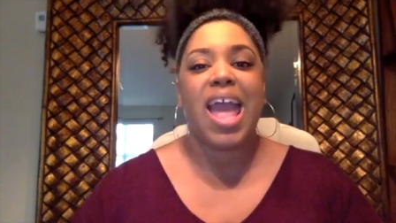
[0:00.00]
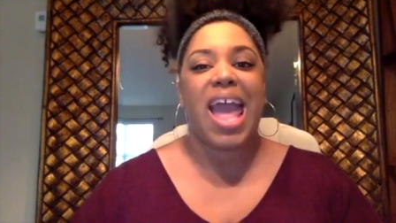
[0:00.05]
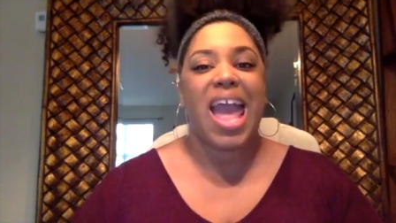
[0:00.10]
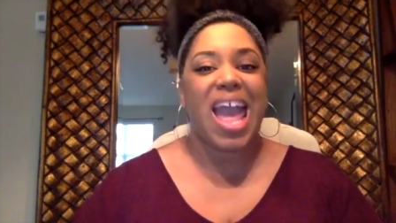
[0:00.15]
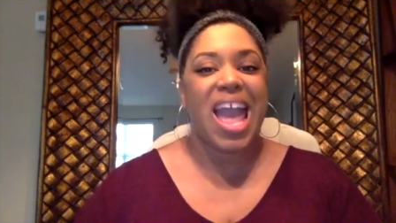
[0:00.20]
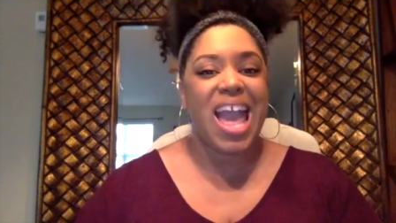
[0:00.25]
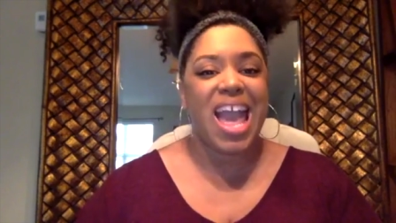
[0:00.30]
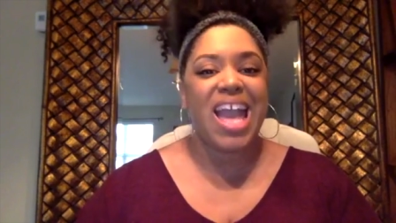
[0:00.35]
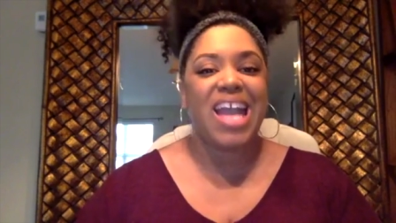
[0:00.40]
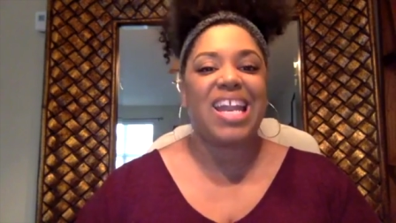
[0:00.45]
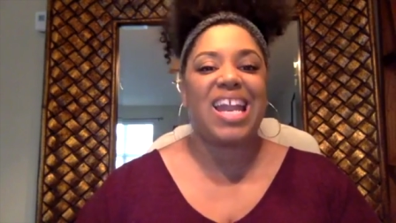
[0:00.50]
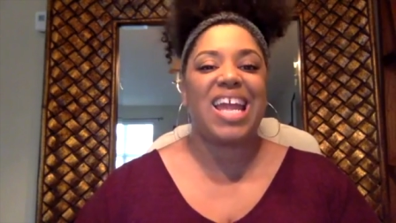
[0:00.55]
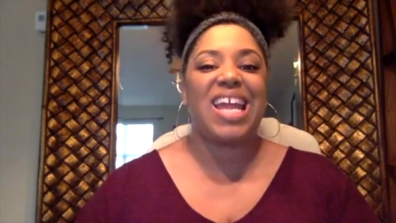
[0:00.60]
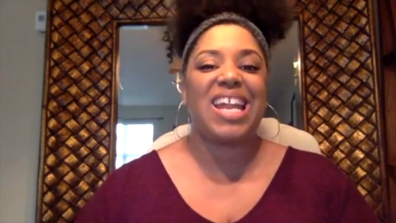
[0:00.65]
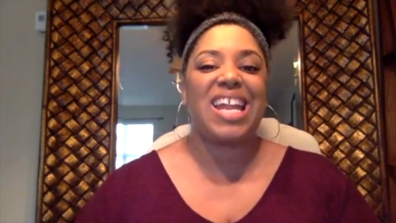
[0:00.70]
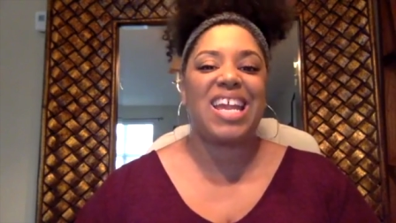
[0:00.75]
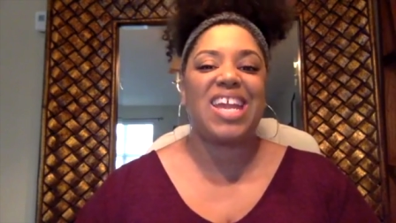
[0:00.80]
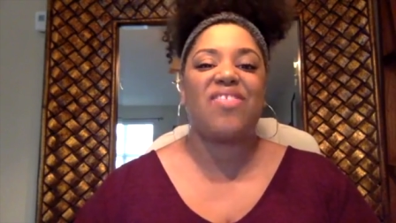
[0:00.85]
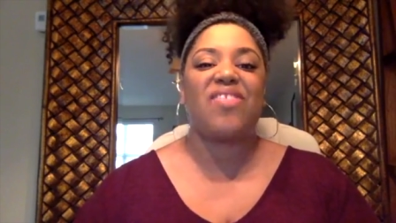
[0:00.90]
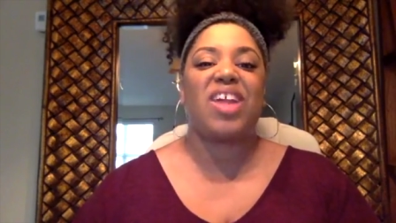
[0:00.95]
And it
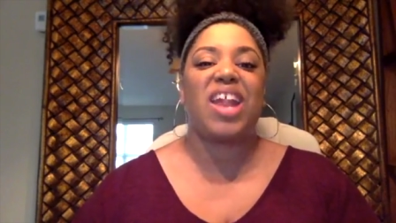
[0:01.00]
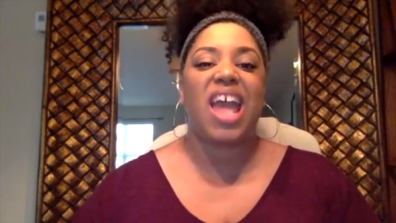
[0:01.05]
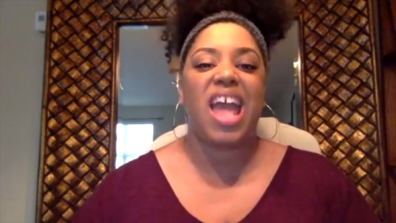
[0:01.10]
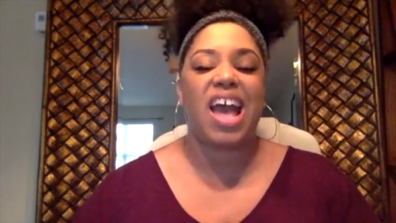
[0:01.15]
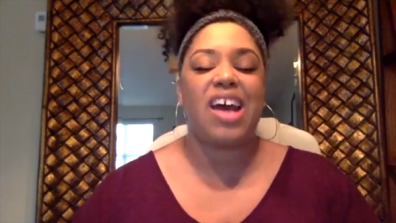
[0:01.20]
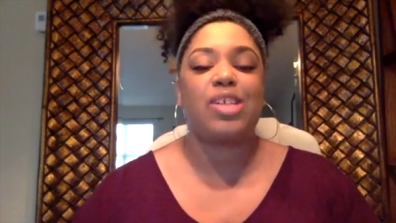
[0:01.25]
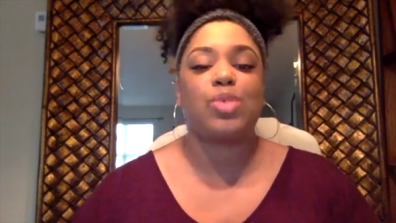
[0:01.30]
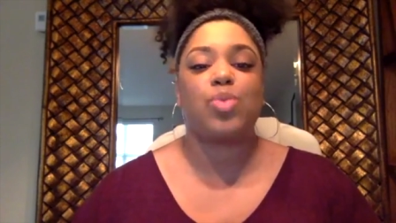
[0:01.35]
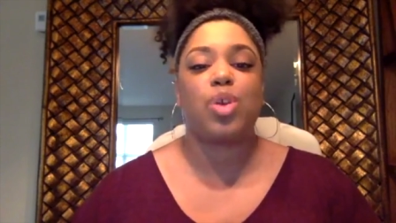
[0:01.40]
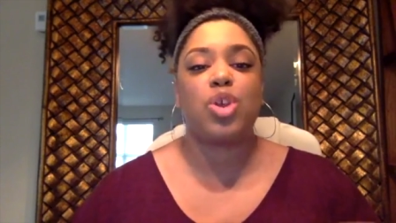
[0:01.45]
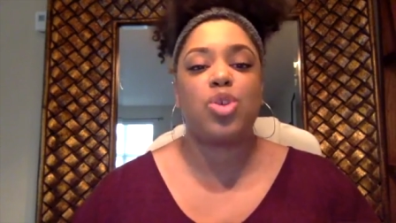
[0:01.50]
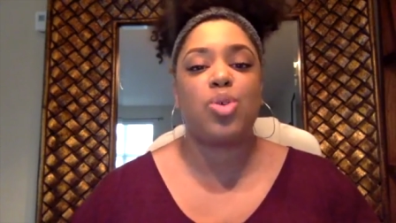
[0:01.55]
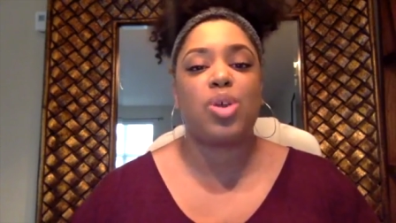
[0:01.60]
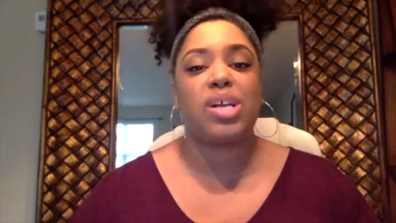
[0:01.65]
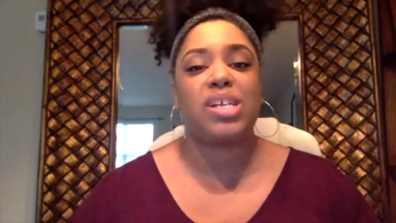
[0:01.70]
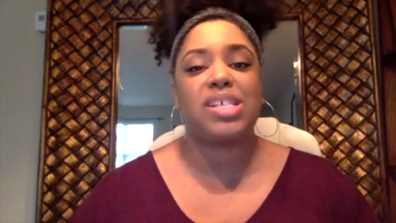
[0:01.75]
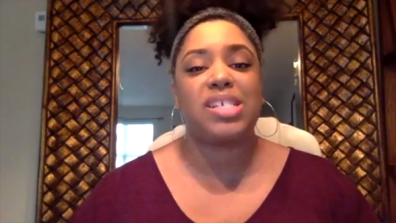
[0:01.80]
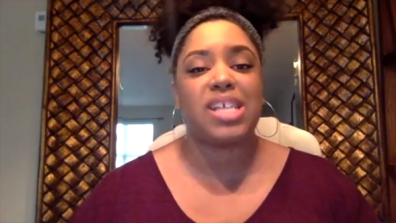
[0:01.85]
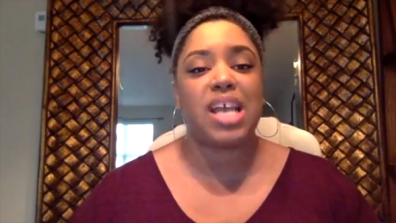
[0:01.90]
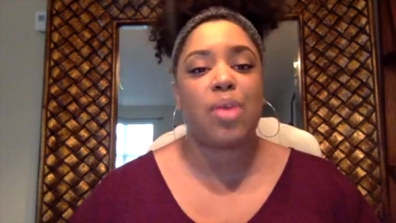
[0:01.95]
even has where you can
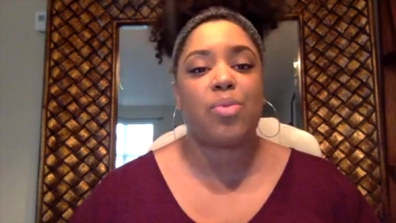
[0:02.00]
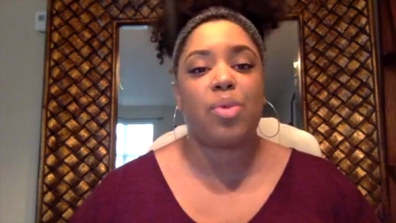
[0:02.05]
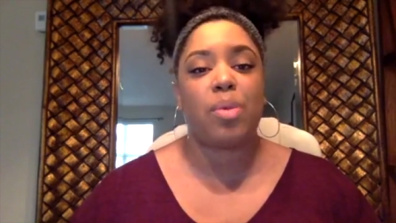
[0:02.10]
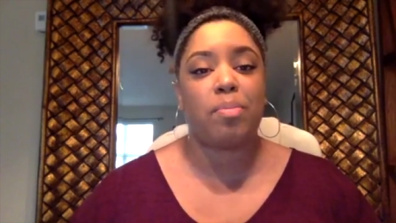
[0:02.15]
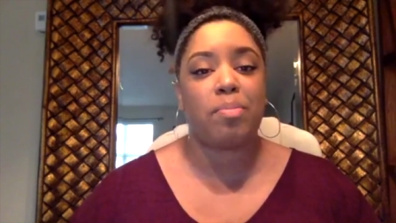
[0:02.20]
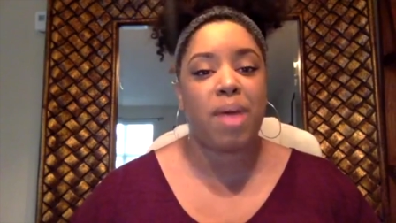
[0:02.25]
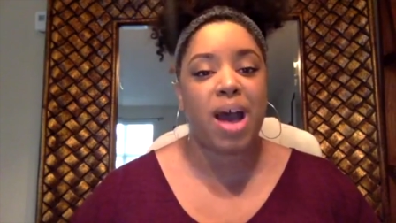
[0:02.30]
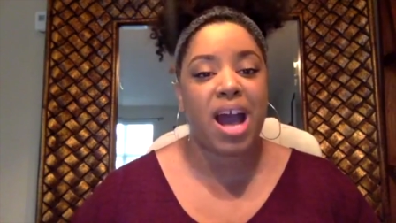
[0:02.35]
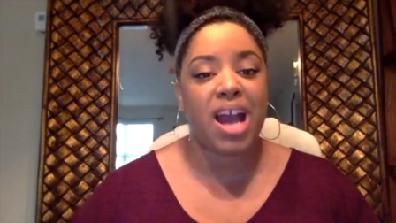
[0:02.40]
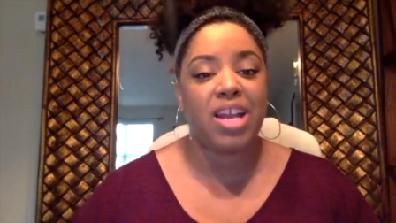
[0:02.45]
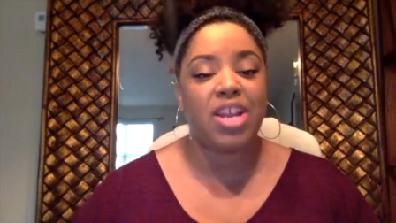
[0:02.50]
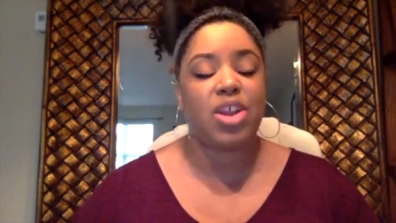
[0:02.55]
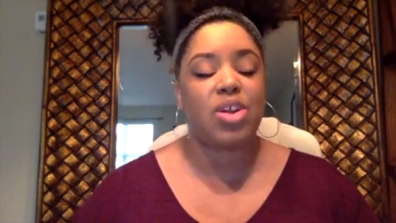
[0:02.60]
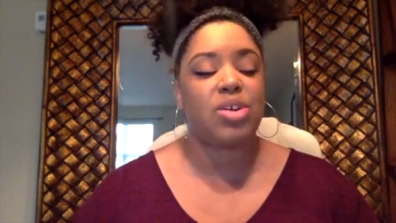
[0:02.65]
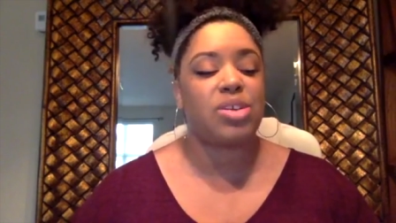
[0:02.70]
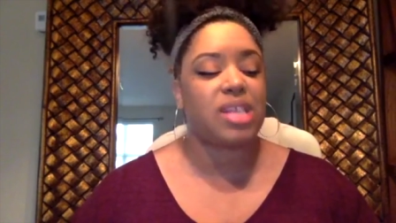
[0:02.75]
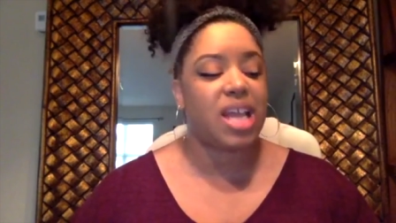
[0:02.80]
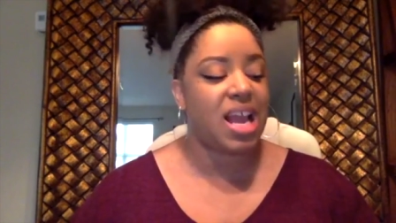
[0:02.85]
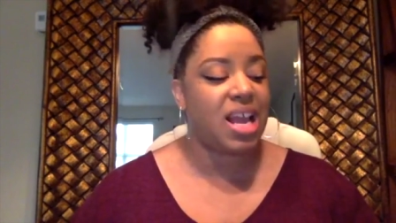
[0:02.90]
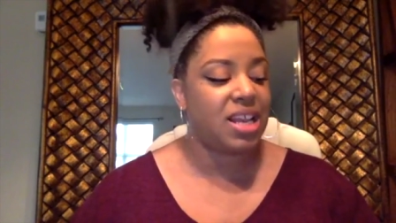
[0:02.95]
set
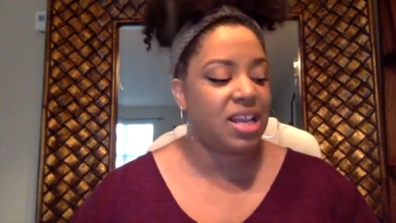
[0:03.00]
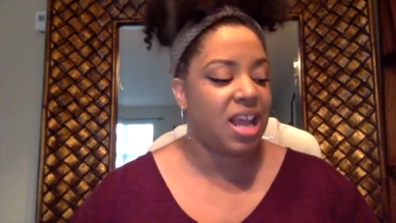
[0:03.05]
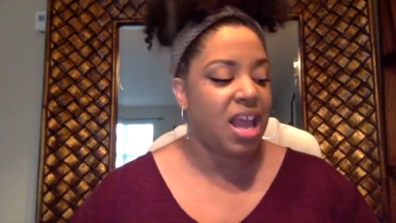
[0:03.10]
reminders and